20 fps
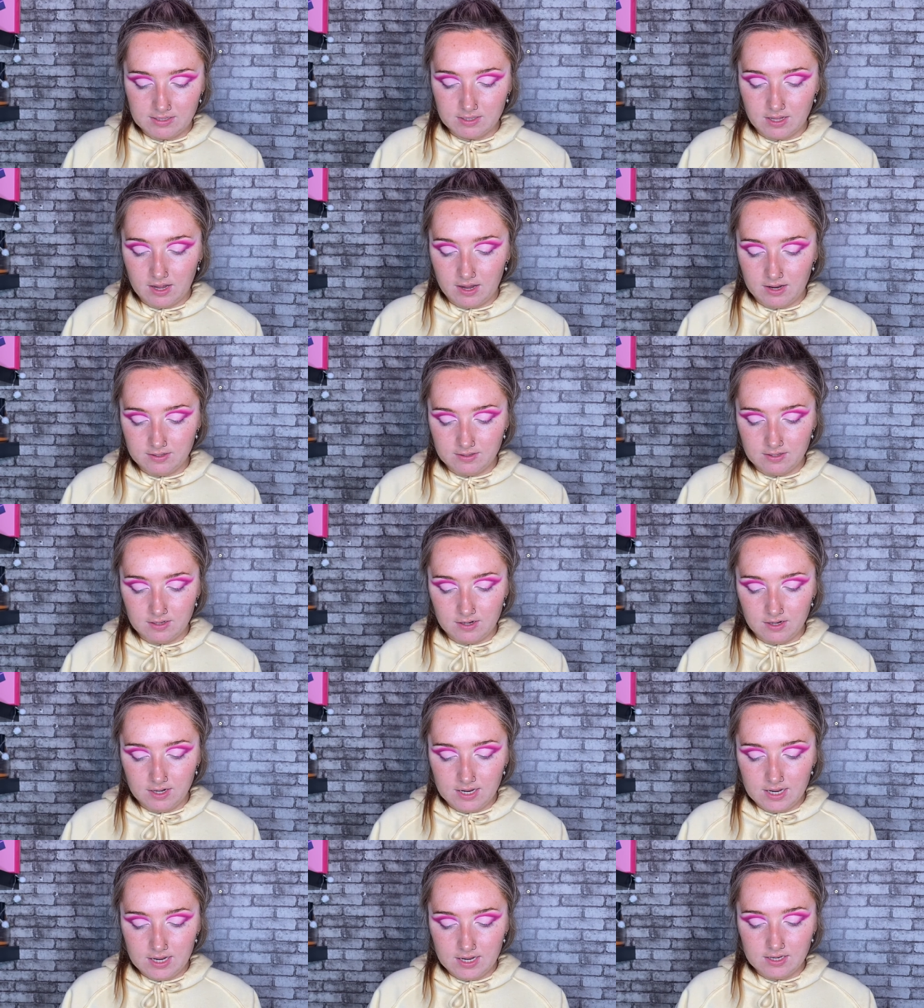that into the
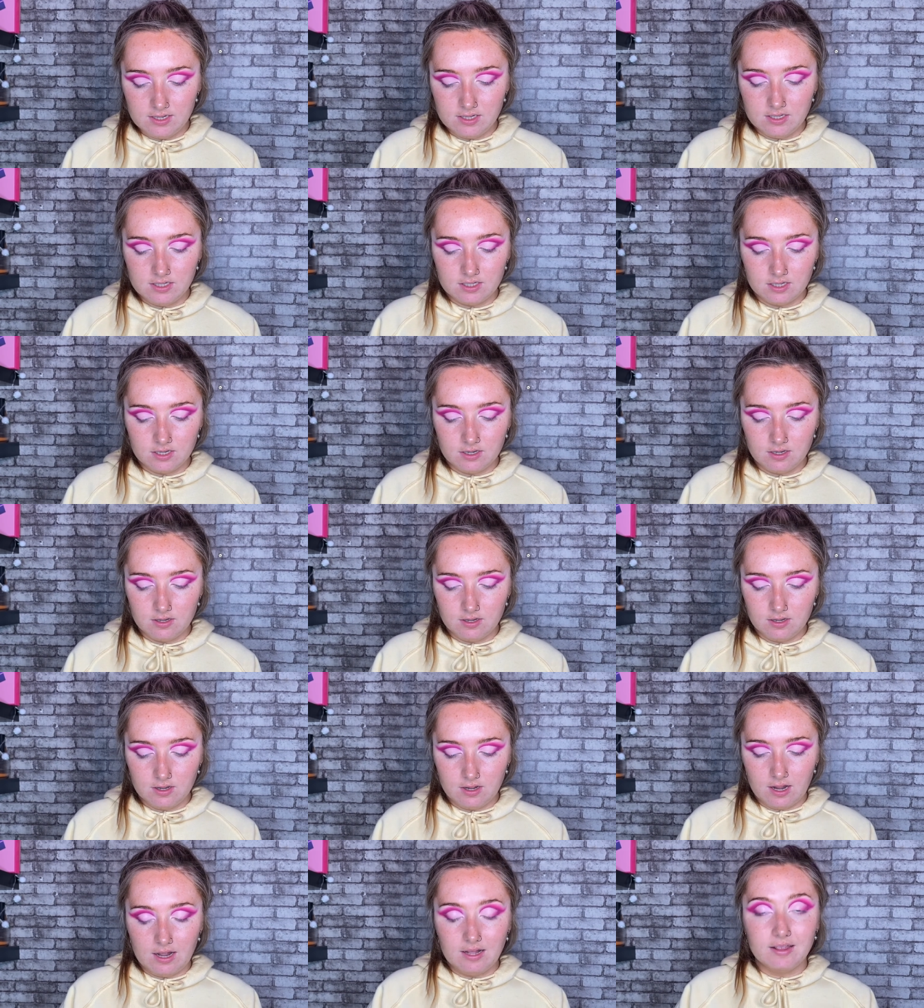lid
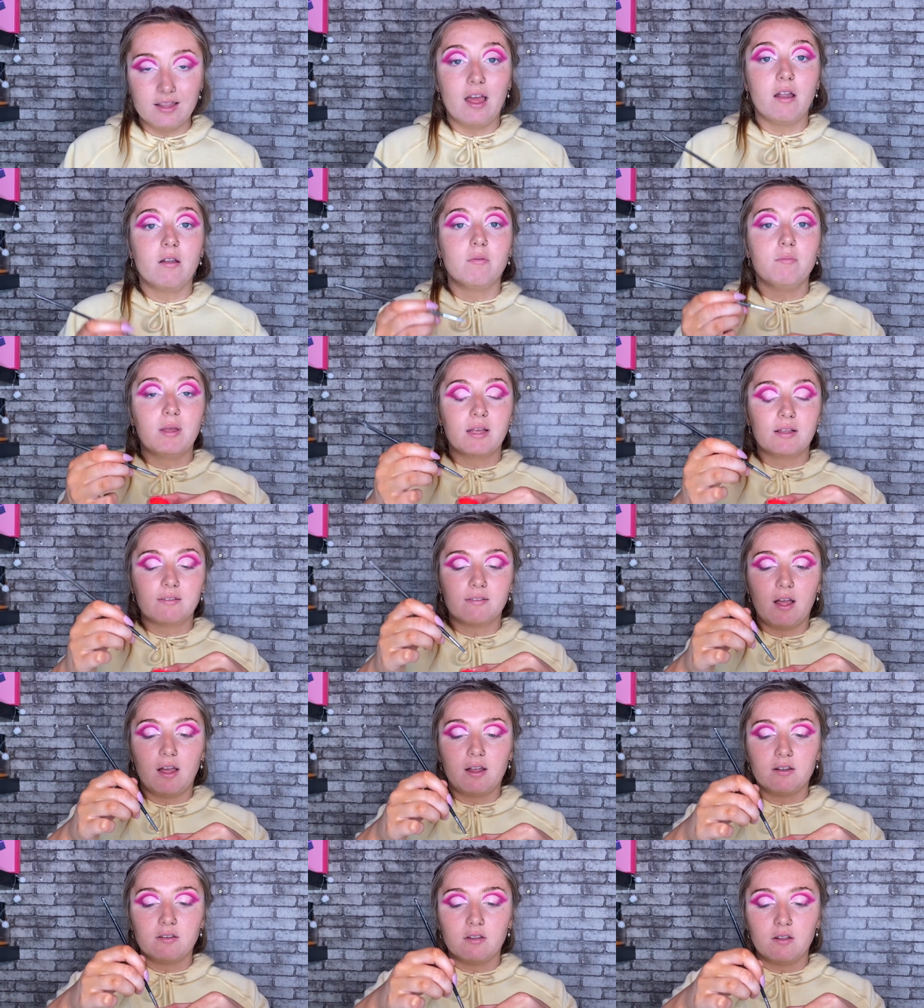and then mix
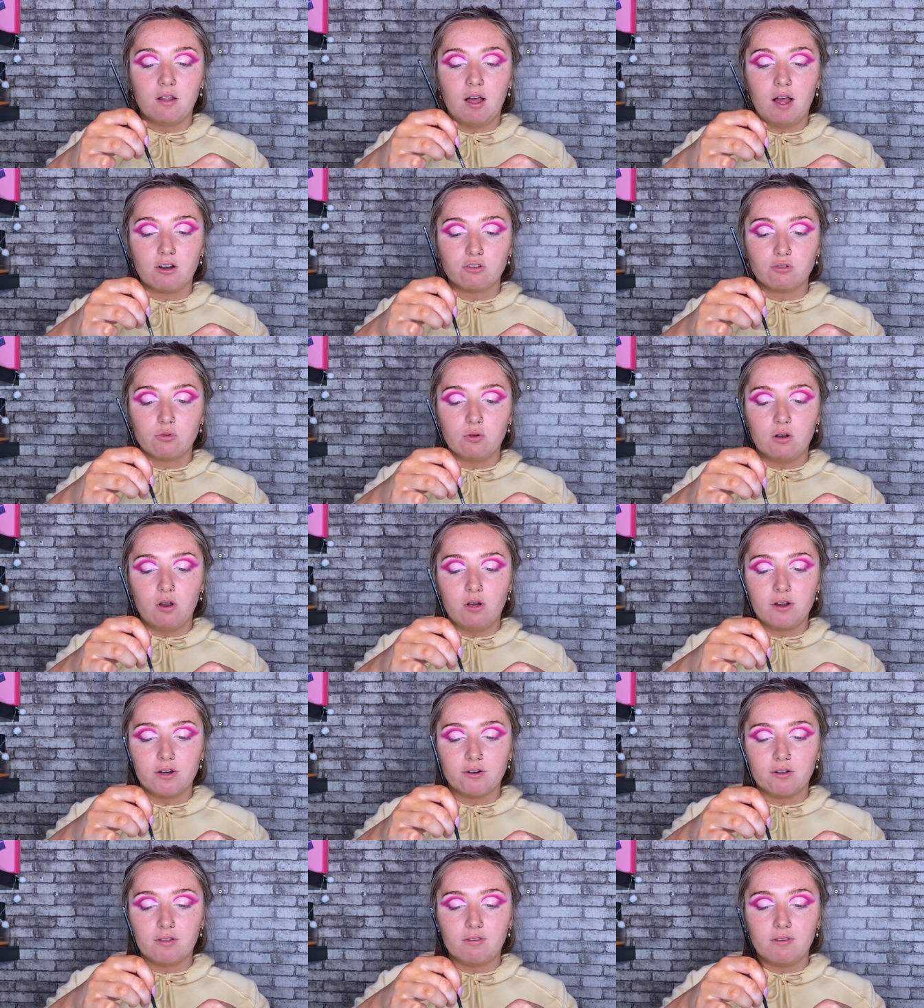that into the actual
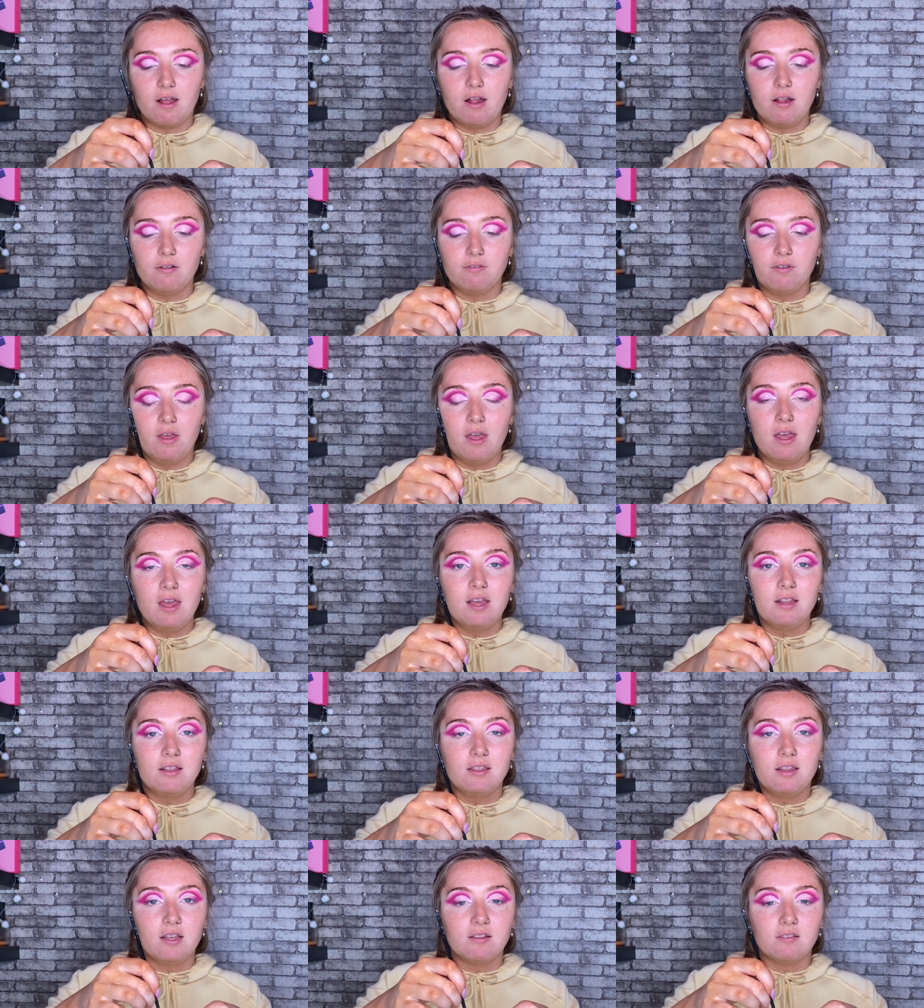liner itself.
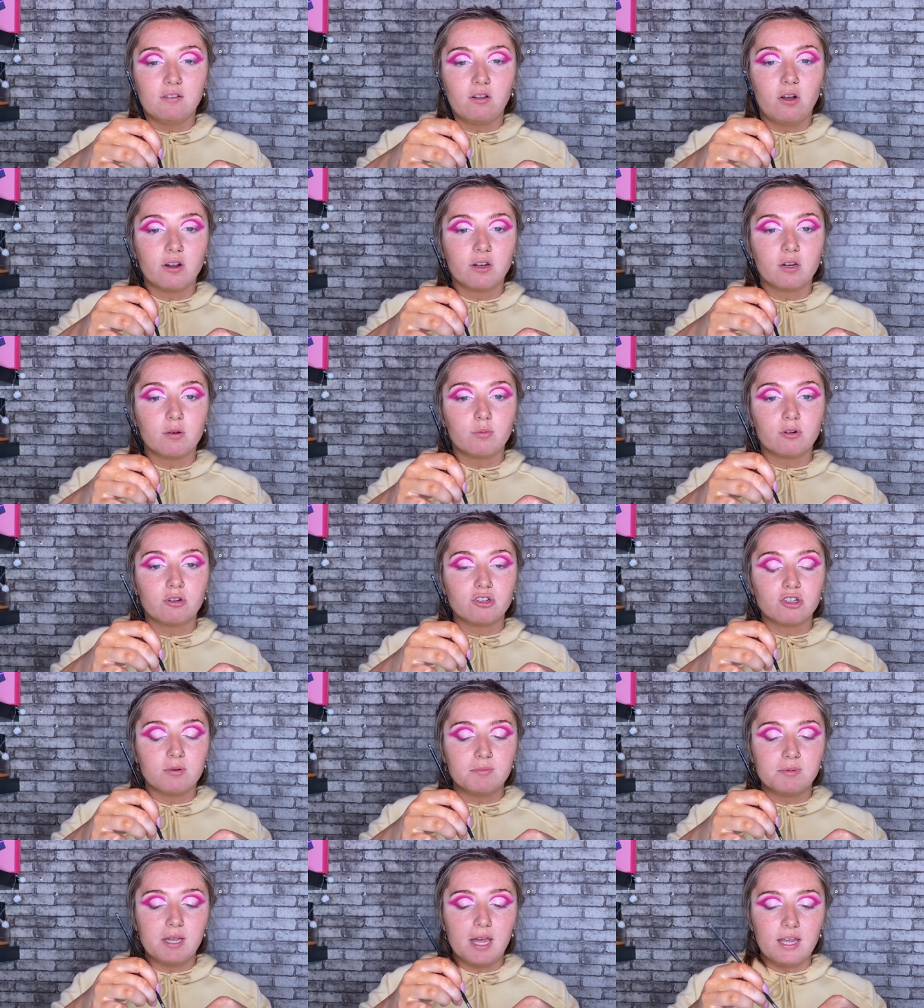This liner brush
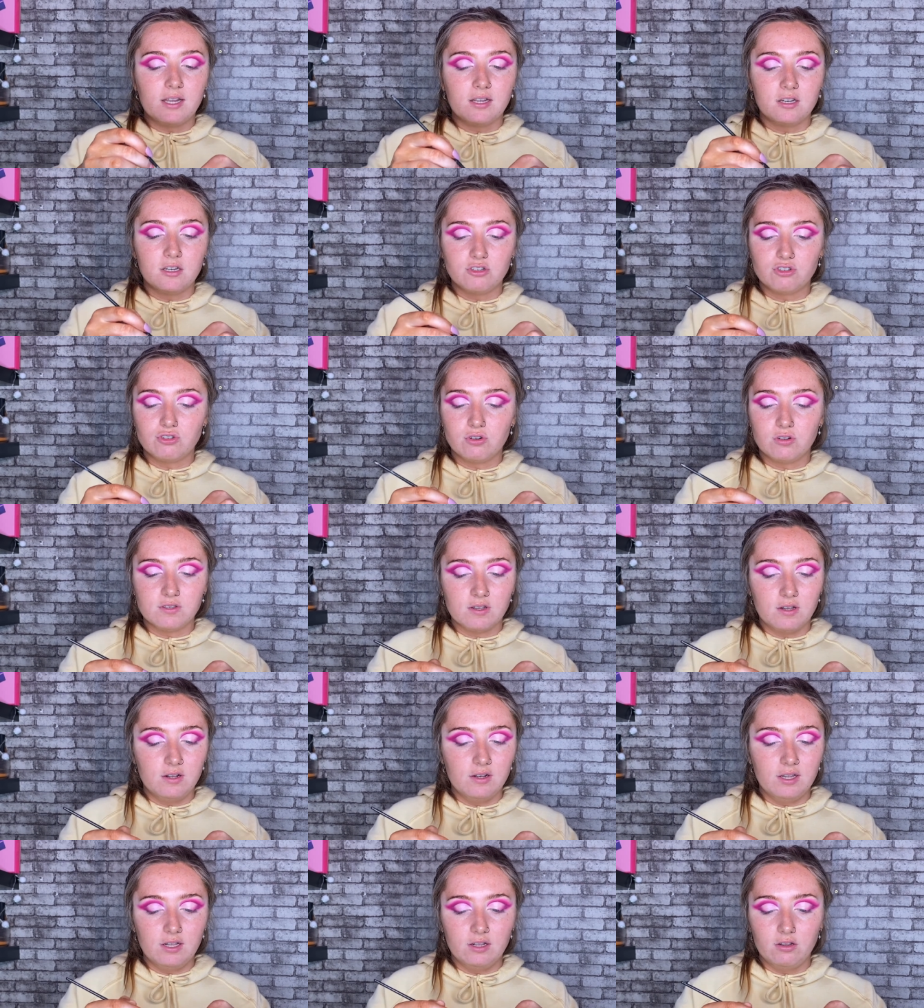I'm taking is just a
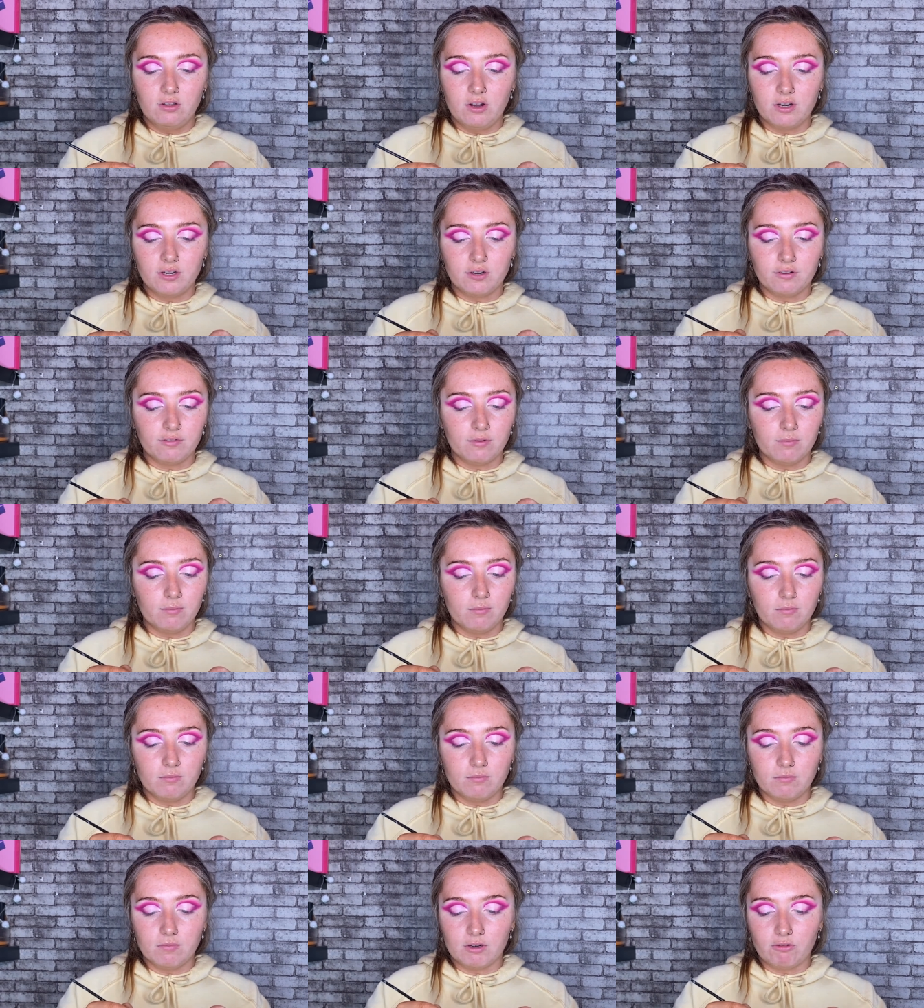little liner
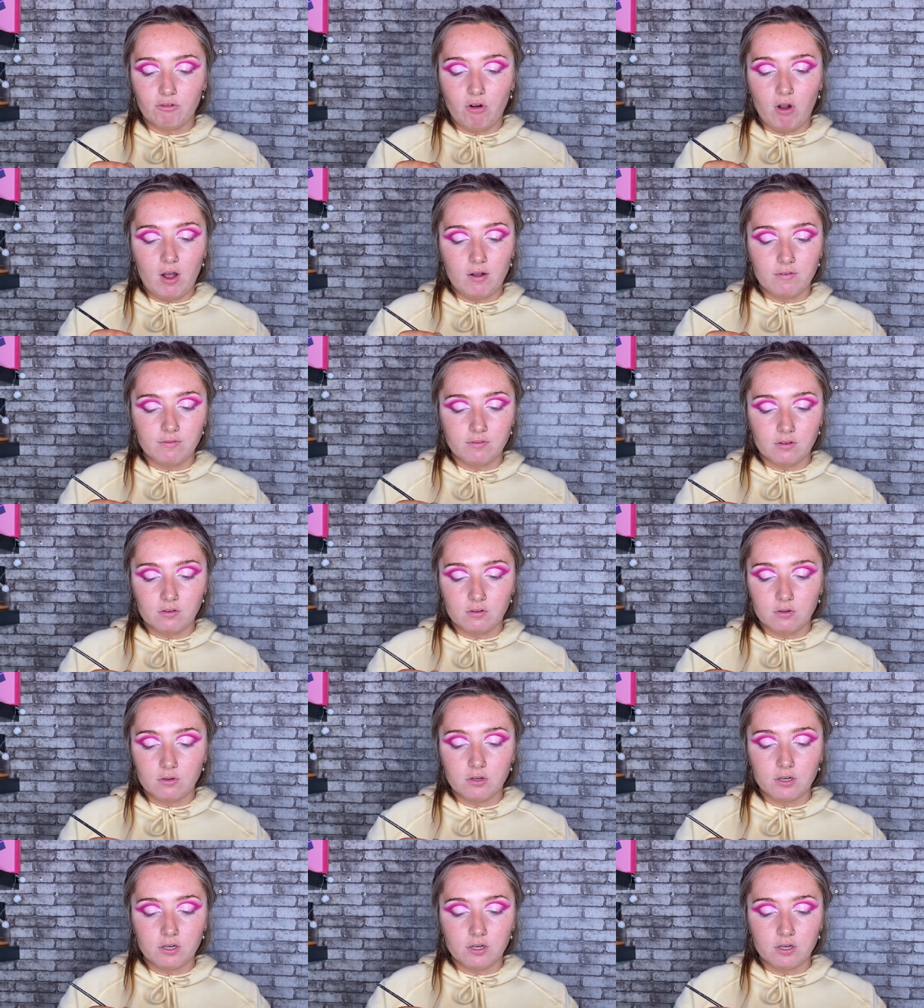from the craft
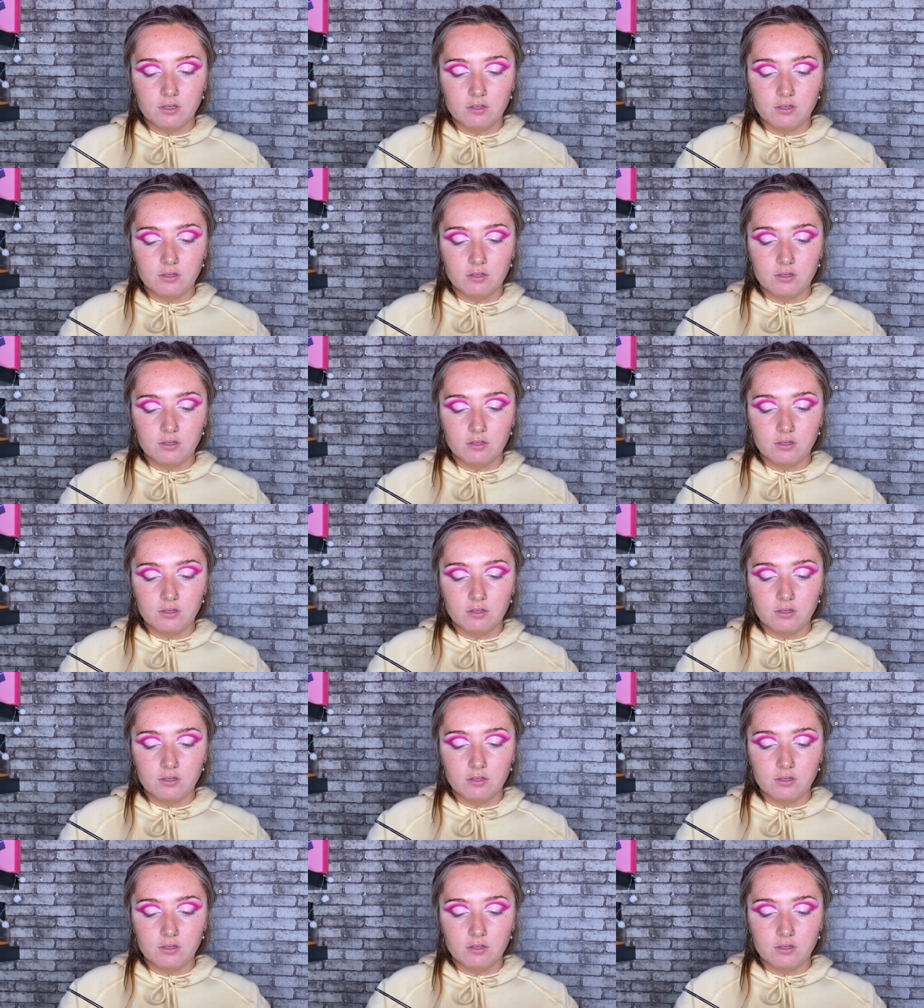store.